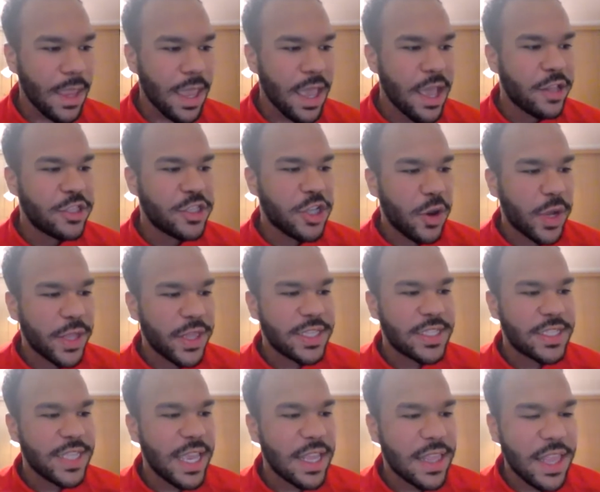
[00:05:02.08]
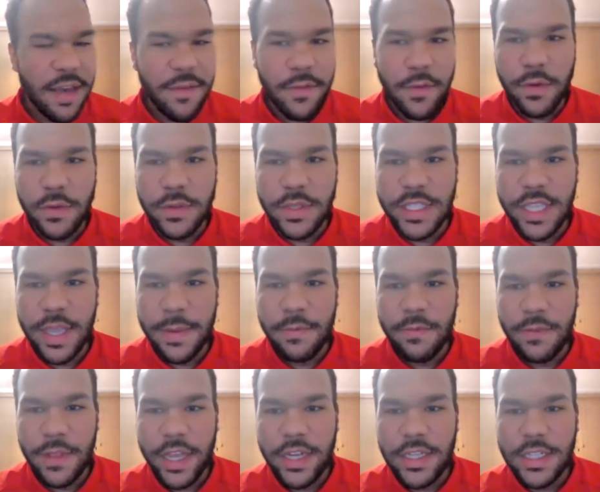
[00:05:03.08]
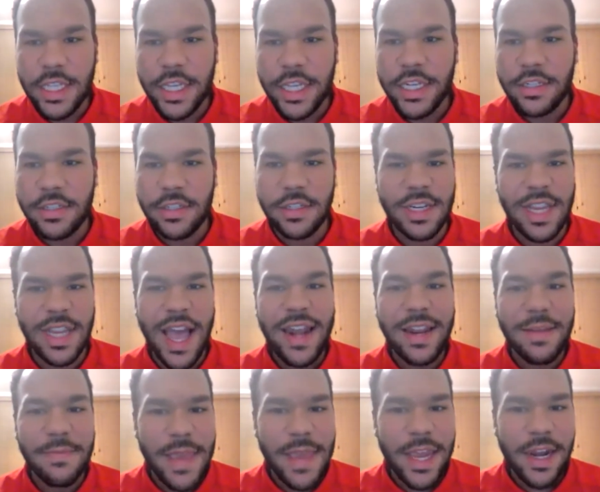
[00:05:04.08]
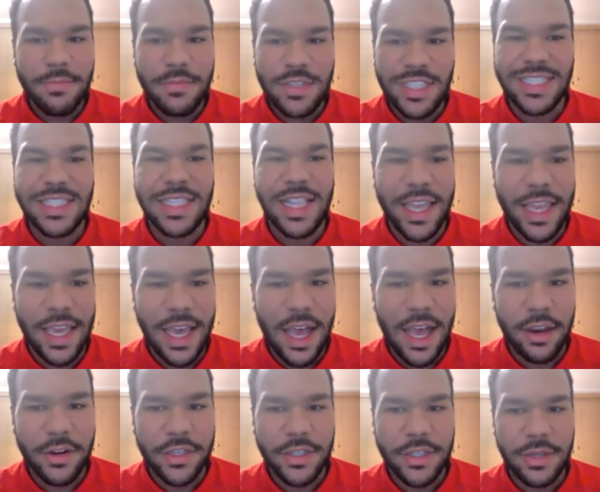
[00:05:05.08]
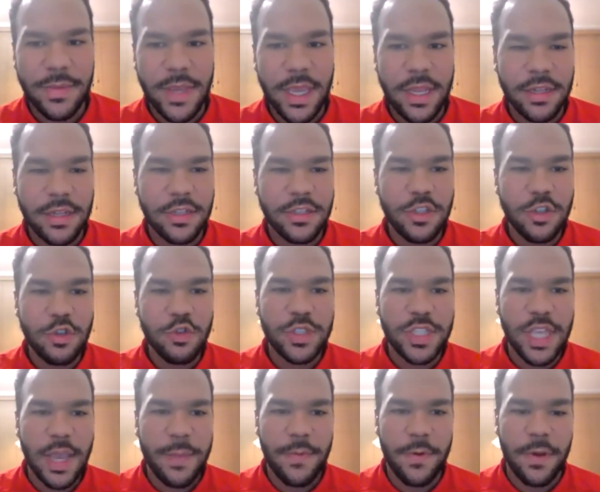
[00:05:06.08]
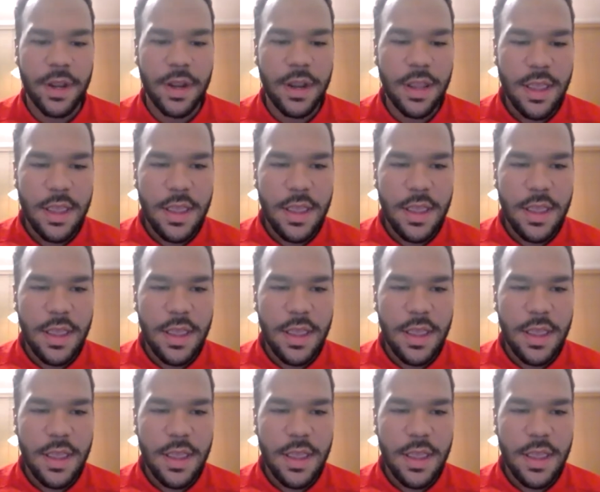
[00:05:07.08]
And so at the state level, legislatures are kind of made up just like Congress. They're made into two separate